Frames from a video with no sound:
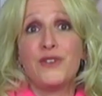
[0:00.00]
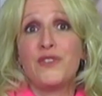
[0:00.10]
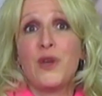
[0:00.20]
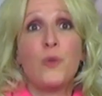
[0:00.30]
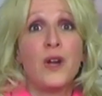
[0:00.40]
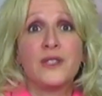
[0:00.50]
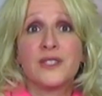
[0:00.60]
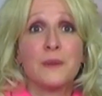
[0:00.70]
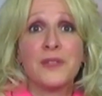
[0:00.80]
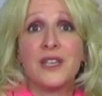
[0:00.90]
they want
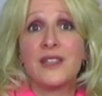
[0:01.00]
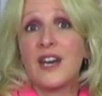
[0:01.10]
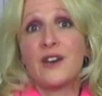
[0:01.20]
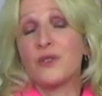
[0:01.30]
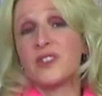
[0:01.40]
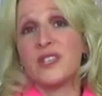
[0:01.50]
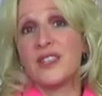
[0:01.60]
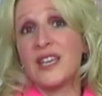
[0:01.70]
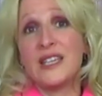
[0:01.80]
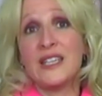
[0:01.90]
something that I don't think
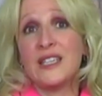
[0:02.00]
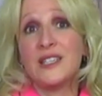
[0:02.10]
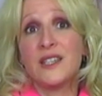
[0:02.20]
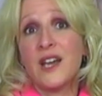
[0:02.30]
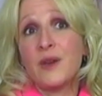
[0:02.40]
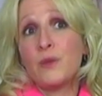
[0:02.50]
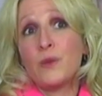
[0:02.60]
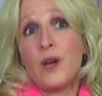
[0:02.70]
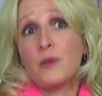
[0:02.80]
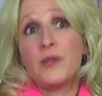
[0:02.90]
they need,
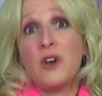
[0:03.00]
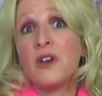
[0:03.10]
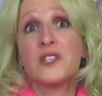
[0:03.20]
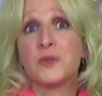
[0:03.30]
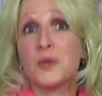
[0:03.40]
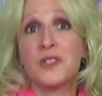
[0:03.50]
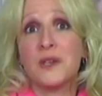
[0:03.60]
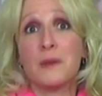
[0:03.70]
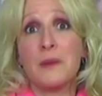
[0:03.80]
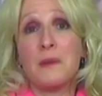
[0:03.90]
I'll be honest with
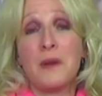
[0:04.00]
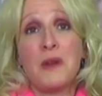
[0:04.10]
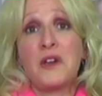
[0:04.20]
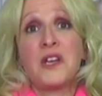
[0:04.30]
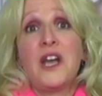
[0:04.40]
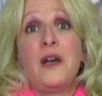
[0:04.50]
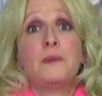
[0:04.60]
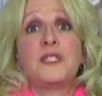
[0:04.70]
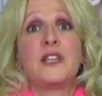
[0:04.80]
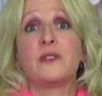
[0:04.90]
them. I'm not going to
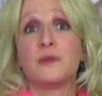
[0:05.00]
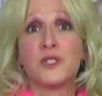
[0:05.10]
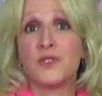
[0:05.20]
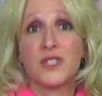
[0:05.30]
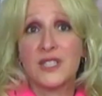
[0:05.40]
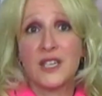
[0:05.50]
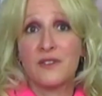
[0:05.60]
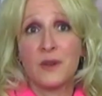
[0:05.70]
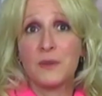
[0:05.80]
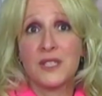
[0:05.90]
upsell them just for the sake
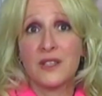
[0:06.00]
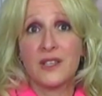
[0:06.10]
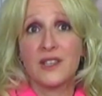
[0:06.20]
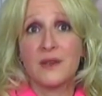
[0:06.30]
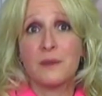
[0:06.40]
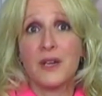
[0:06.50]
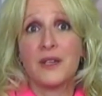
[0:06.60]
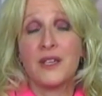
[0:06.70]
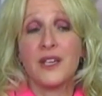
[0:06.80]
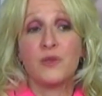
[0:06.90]
of upselling them.
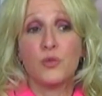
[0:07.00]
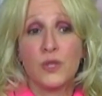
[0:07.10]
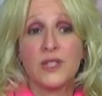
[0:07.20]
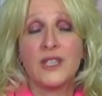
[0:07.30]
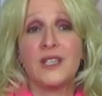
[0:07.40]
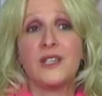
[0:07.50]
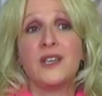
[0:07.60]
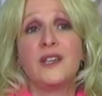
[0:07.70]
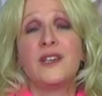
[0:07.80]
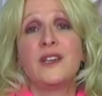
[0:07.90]
I really
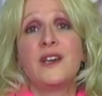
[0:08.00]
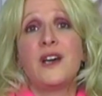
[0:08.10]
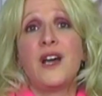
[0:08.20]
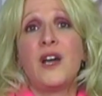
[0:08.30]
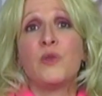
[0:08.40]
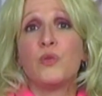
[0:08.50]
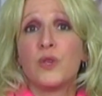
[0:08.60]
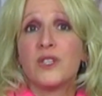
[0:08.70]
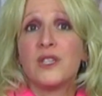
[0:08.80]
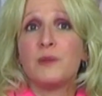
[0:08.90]

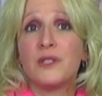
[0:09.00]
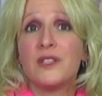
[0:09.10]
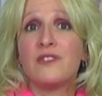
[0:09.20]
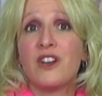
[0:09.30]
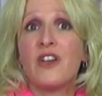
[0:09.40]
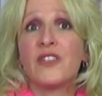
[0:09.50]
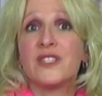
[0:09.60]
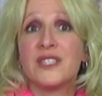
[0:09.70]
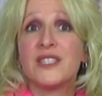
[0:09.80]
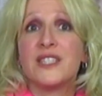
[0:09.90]
believe in
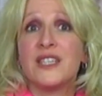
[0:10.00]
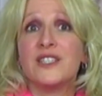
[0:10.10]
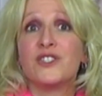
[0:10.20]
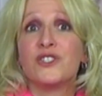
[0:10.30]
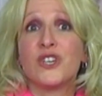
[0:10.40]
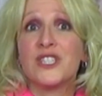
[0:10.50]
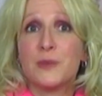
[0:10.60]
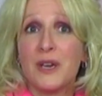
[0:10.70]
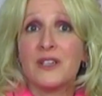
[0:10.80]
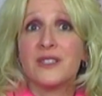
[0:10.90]
authenticity and
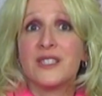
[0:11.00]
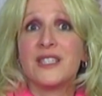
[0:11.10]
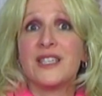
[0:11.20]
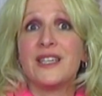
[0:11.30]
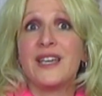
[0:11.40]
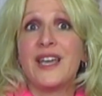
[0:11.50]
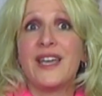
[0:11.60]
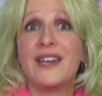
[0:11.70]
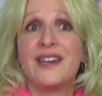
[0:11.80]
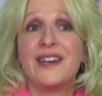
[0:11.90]
transparency,
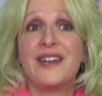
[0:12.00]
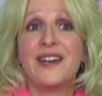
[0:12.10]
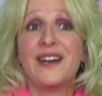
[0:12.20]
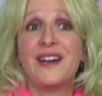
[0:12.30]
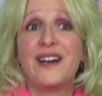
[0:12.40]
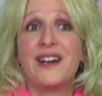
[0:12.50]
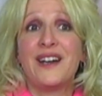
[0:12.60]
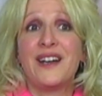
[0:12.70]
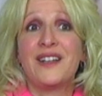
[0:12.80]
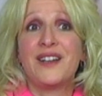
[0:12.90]
and
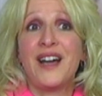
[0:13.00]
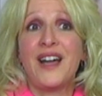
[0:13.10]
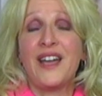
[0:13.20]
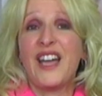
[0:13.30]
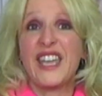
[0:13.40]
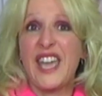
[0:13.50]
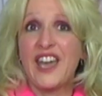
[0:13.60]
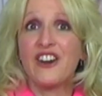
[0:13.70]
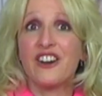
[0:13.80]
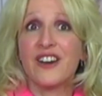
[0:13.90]
I
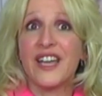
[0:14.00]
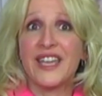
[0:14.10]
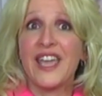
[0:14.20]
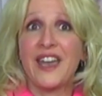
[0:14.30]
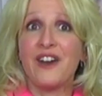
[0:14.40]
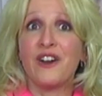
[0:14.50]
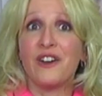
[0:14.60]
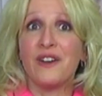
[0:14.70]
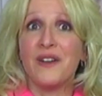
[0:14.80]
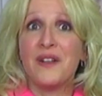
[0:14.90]
care. I
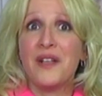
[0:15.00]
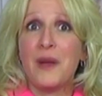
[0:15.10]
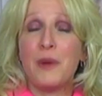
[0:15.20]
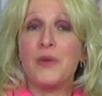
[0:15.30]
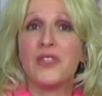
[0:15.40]
care about their